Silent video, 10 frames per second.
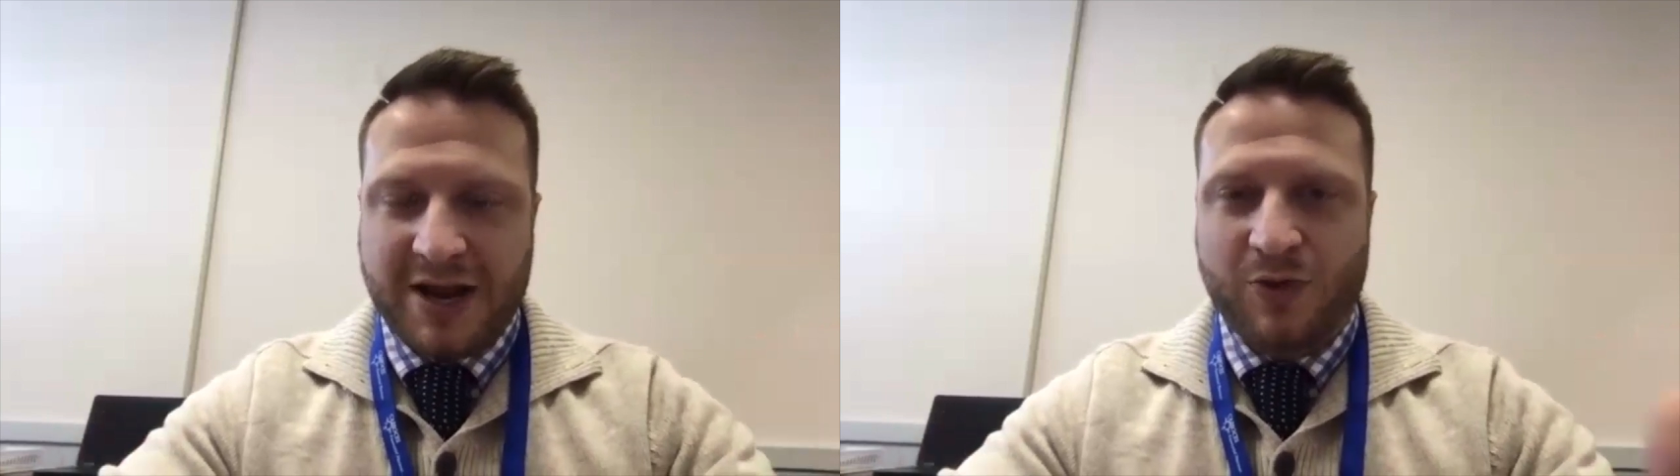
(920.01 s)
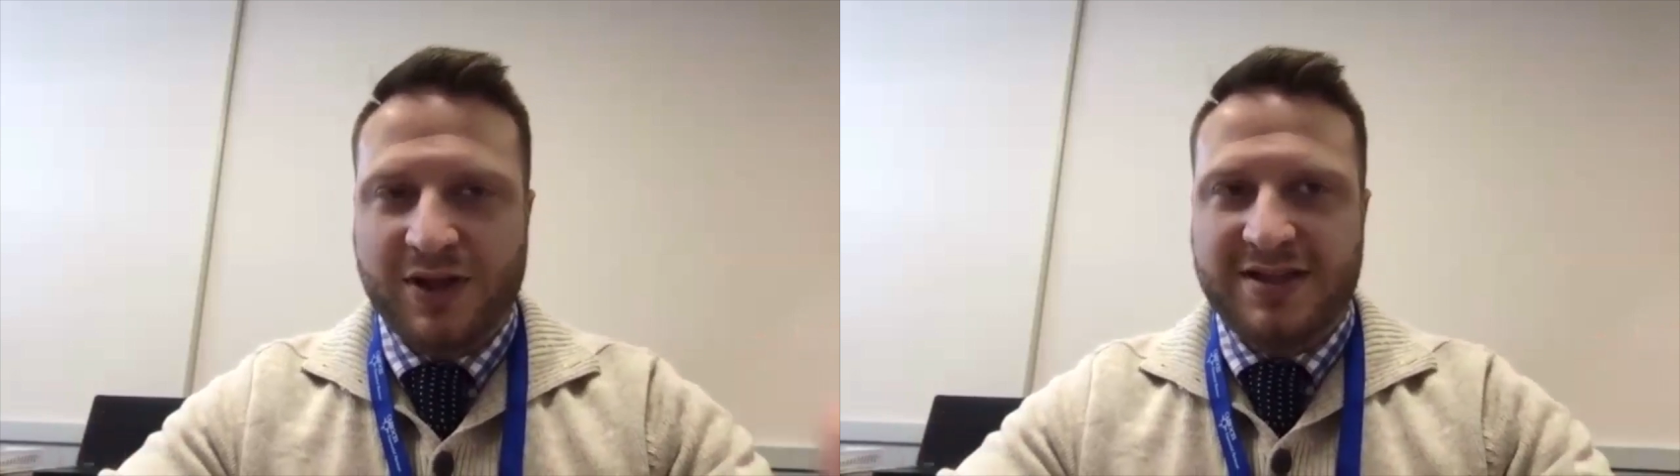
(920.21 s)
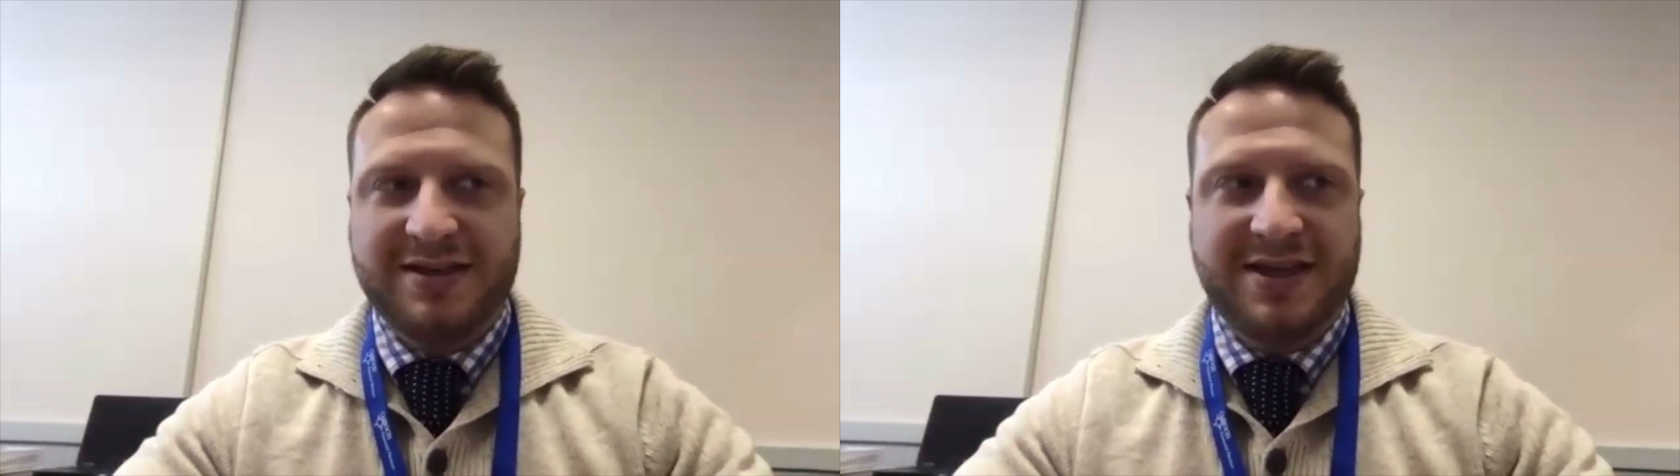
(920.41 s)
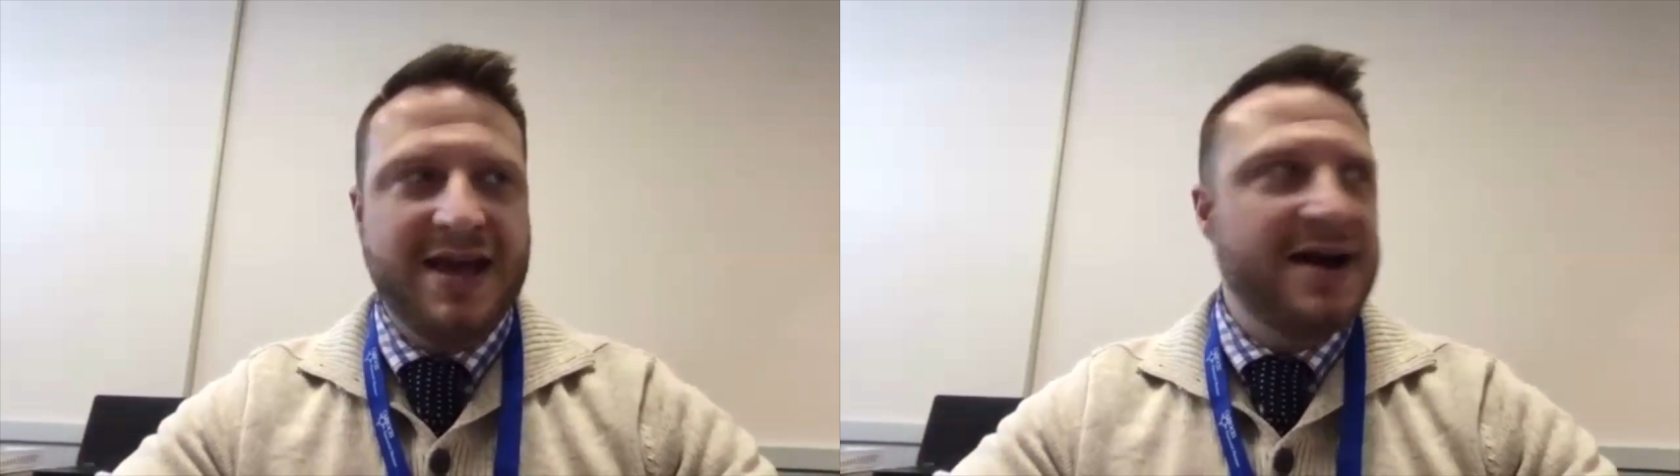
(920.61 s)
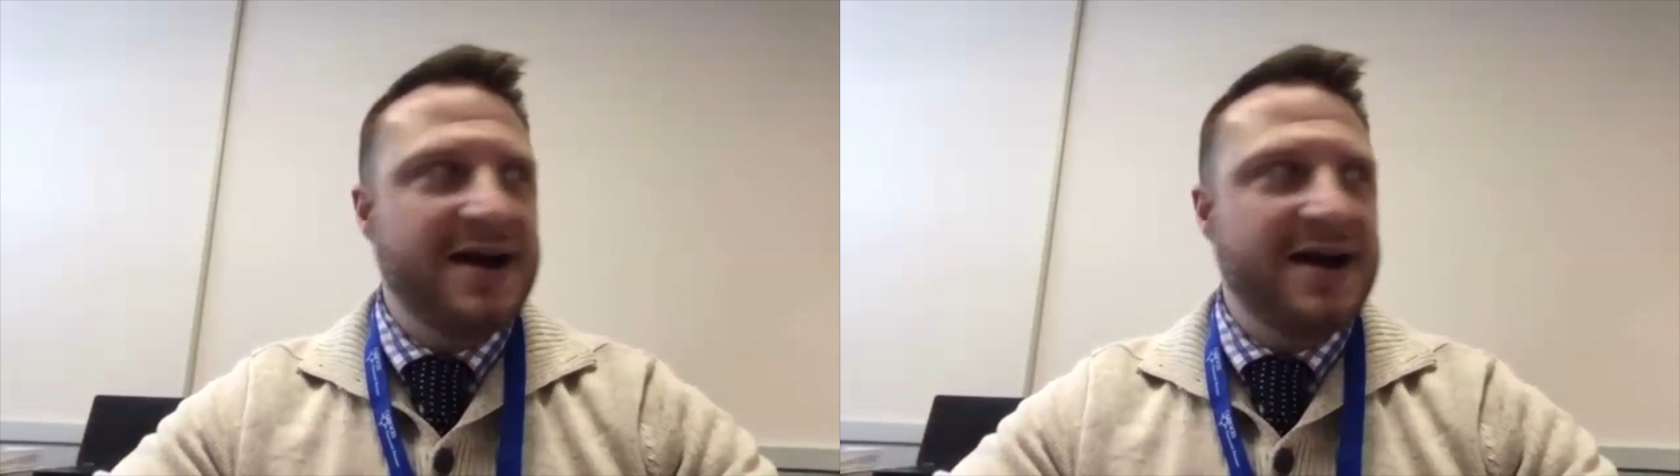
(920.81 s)
artificial
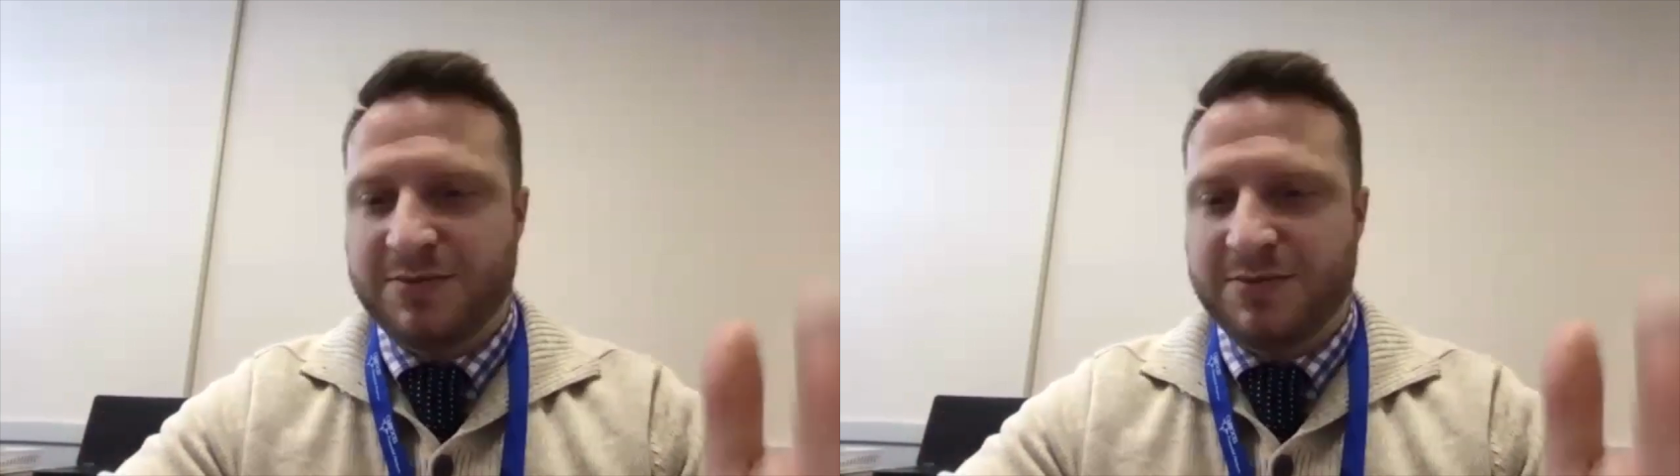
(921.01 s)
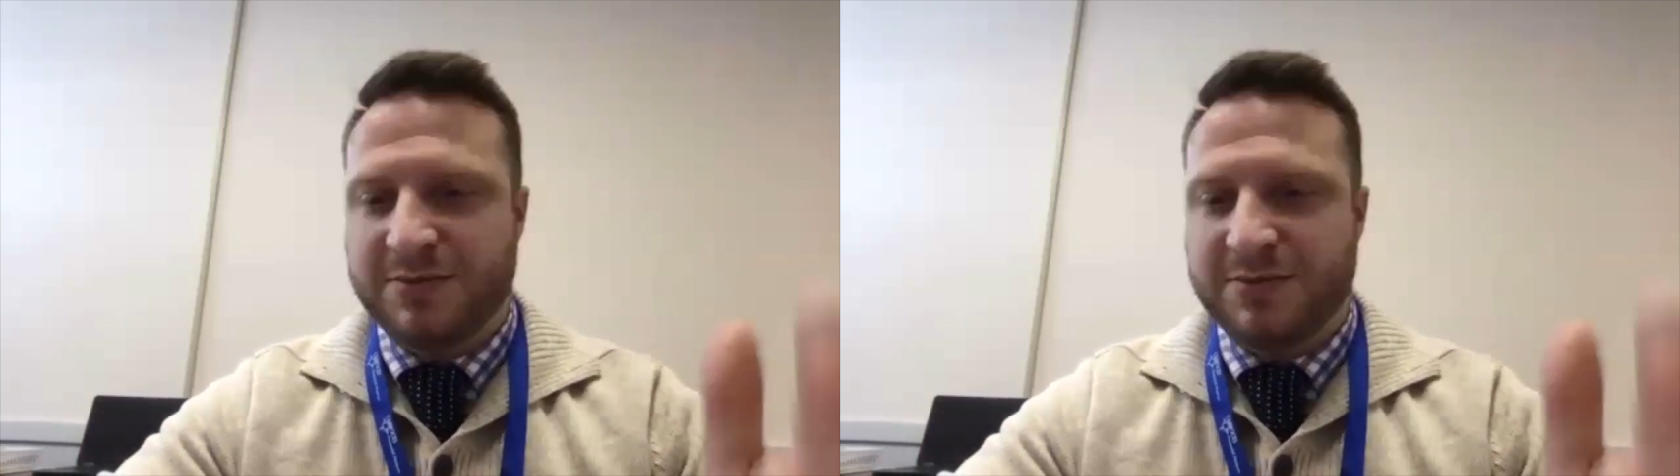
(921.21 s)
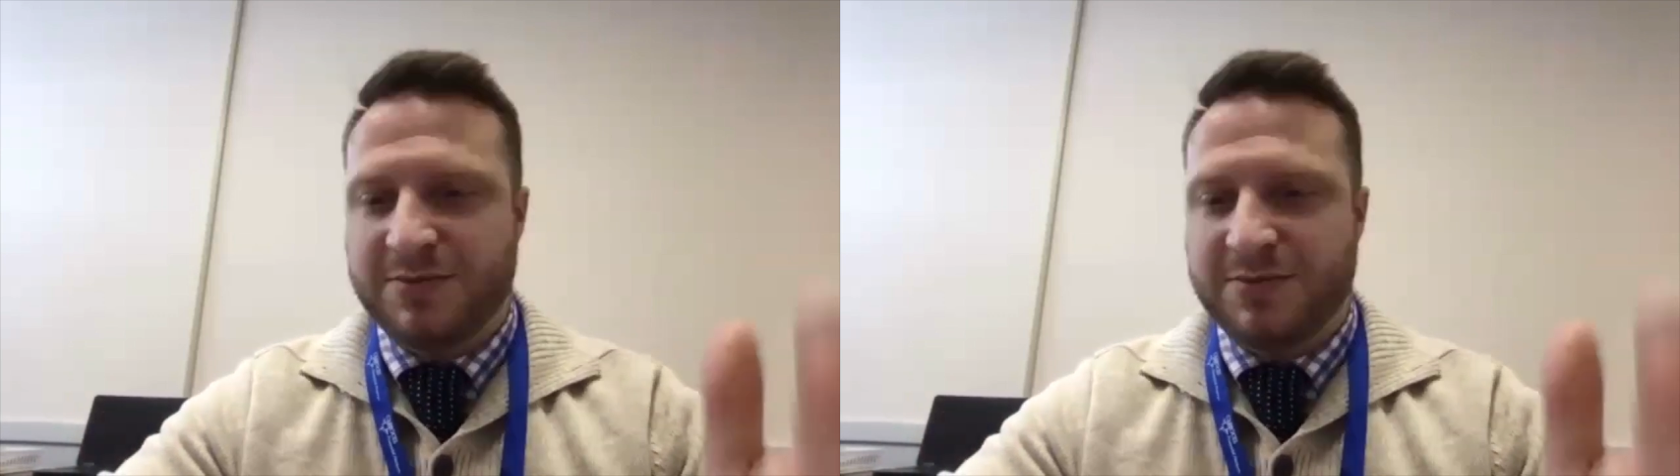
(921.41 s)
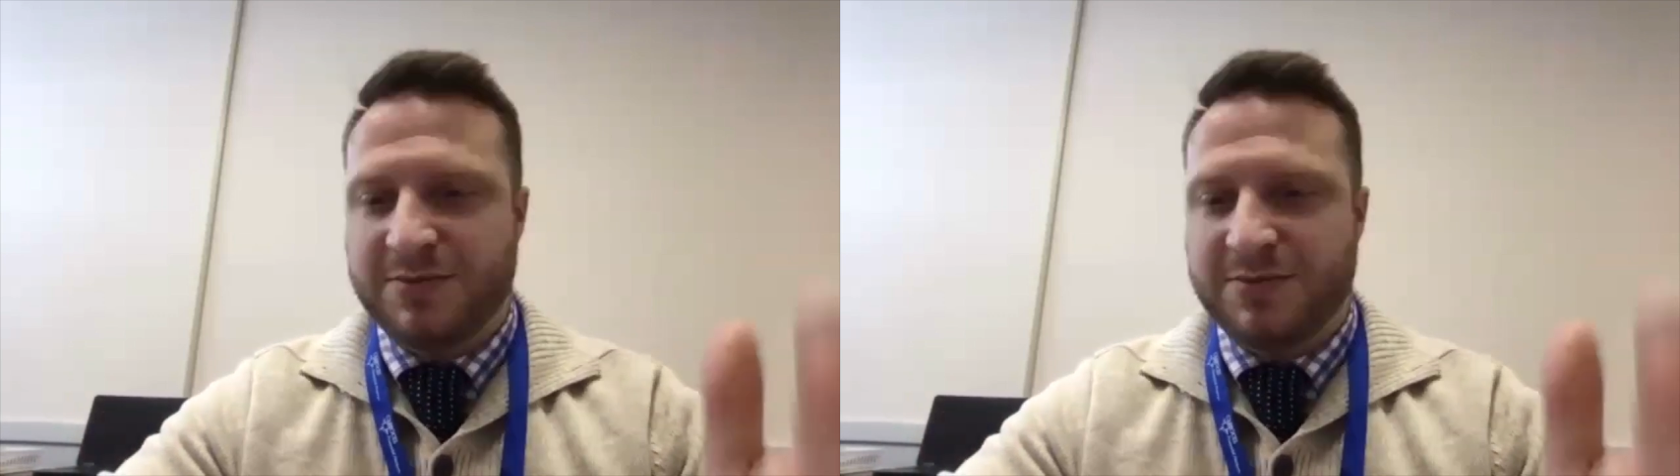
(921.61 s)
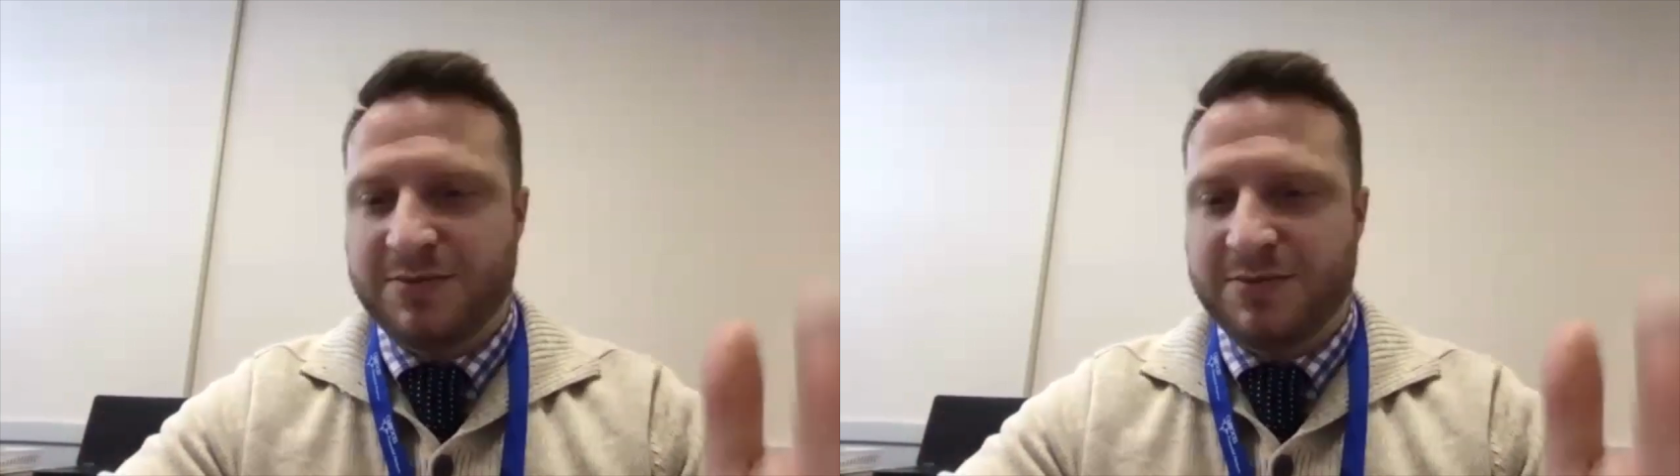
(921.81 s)
intelligence, machine
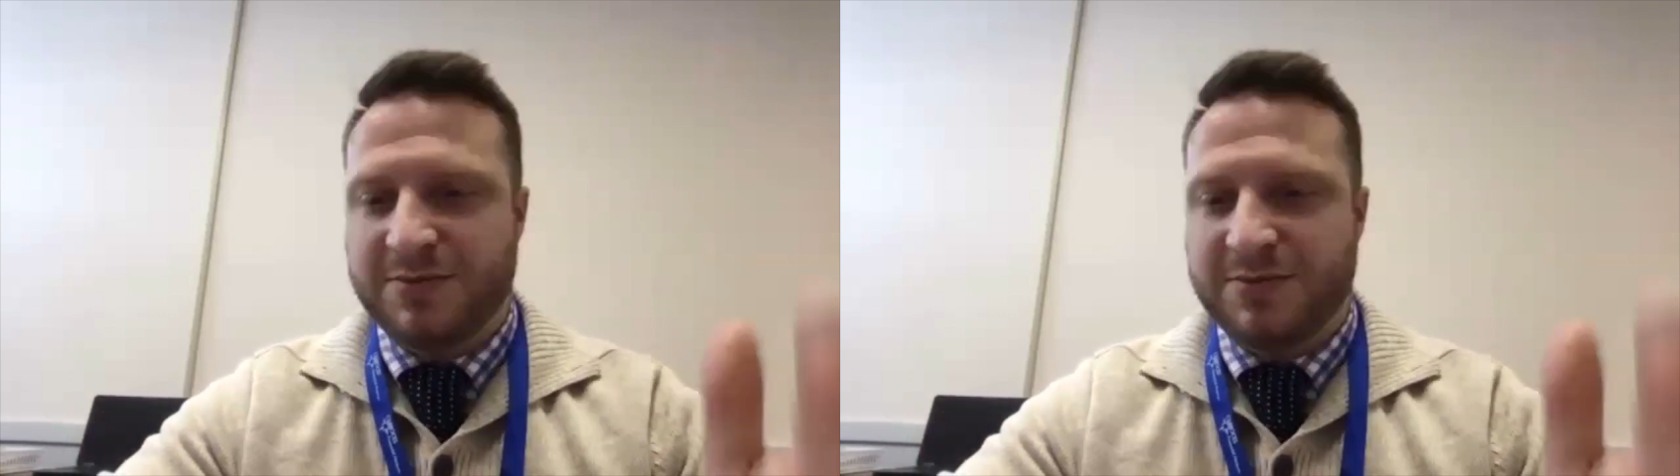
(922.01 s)
learning,